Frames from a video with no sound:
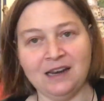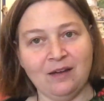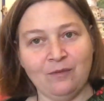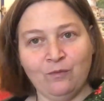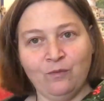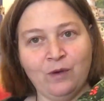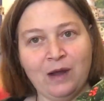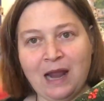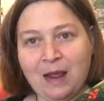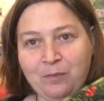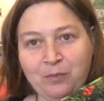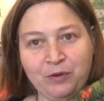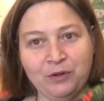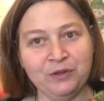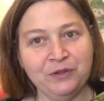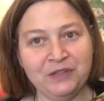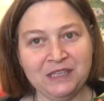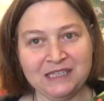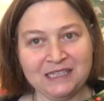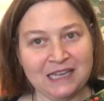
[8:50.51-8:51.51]
When I
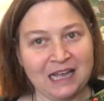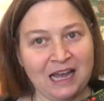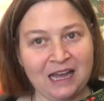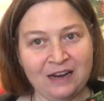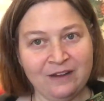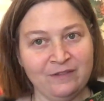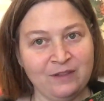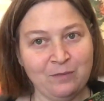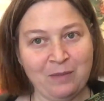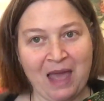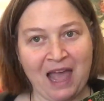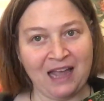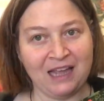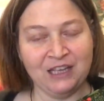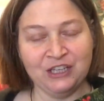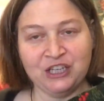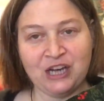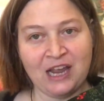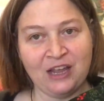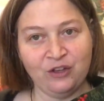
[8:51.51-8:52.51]
pulled this out of the
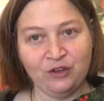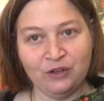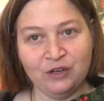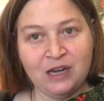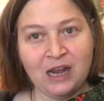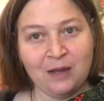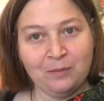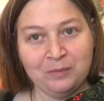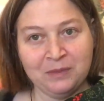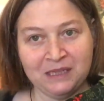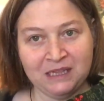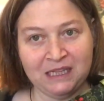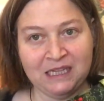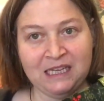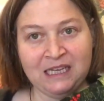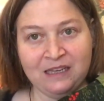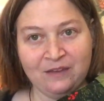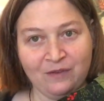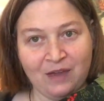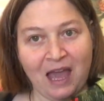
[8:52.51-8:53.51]
package, I could not
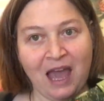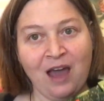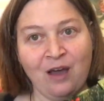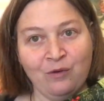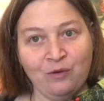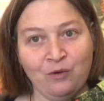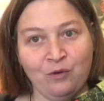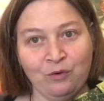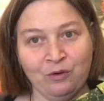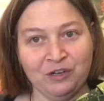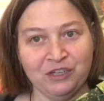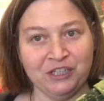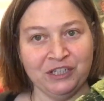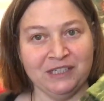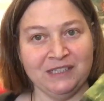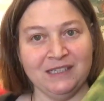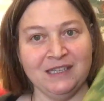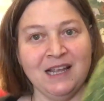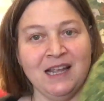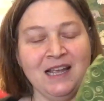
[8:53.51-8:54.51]
believe how
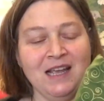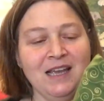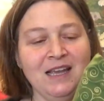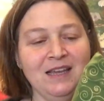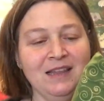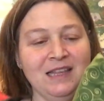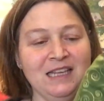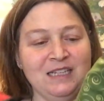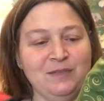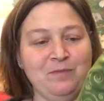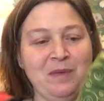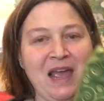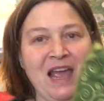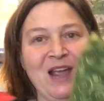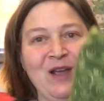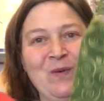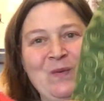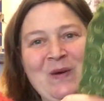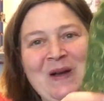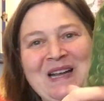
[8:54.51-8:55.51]
gorgeous this
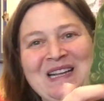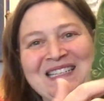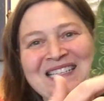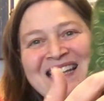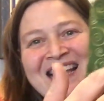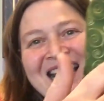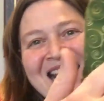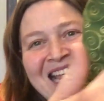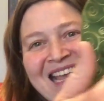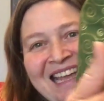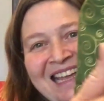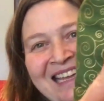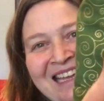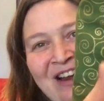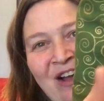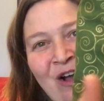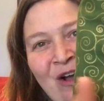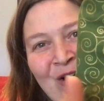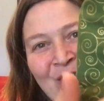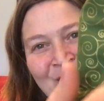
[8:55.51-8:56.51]
bag was, and
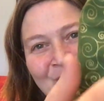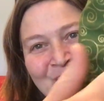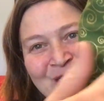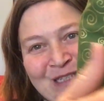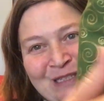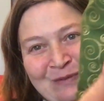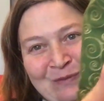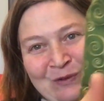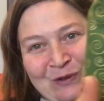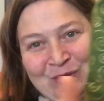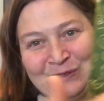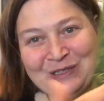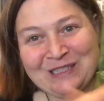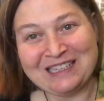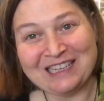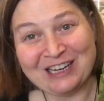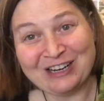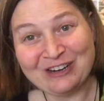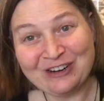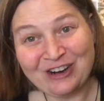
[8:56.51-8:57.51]
all the swirls
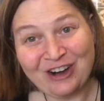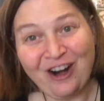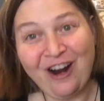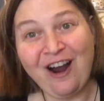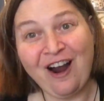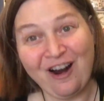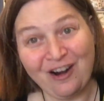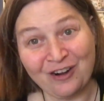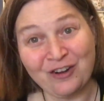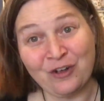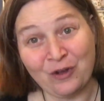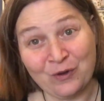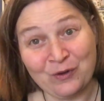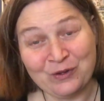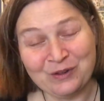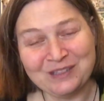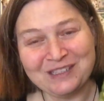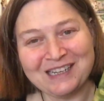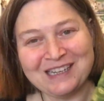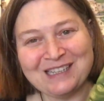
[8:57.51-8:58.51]
here are
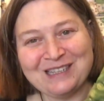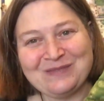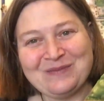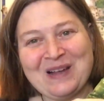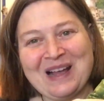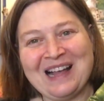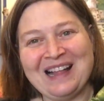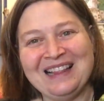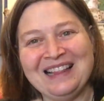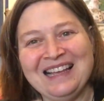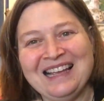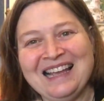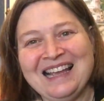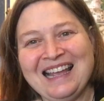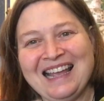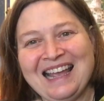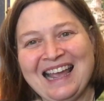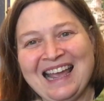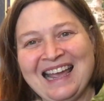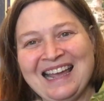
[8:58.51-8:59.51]
gold as well.
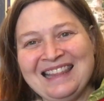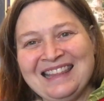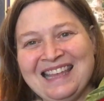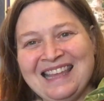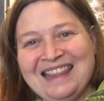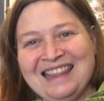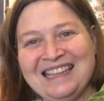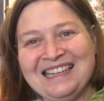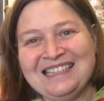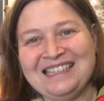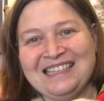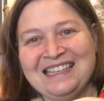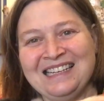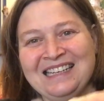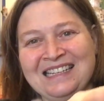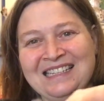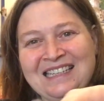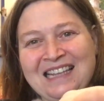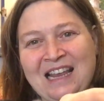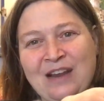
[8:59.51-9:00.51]
And then this
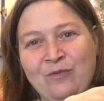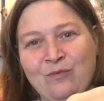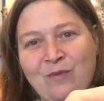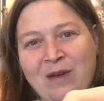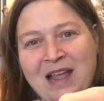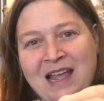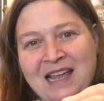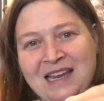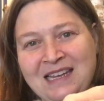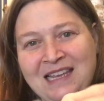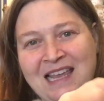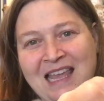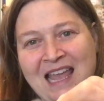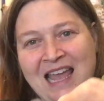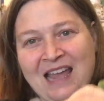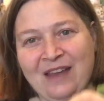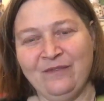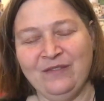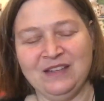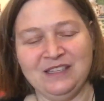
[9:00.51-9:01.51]
is a red
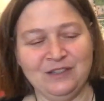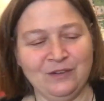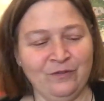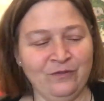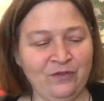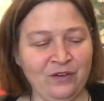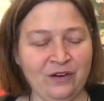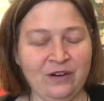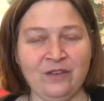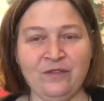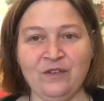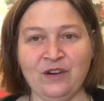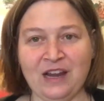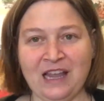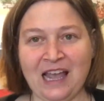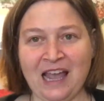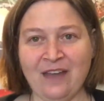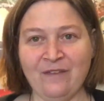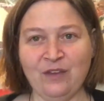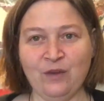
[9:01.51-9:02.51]
canvas, so very, very
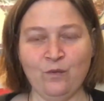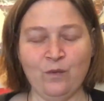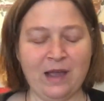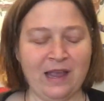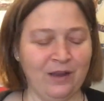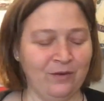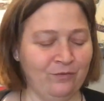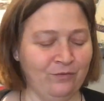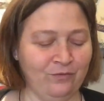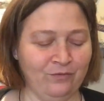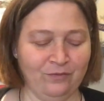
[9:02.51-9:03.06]
heavyweight.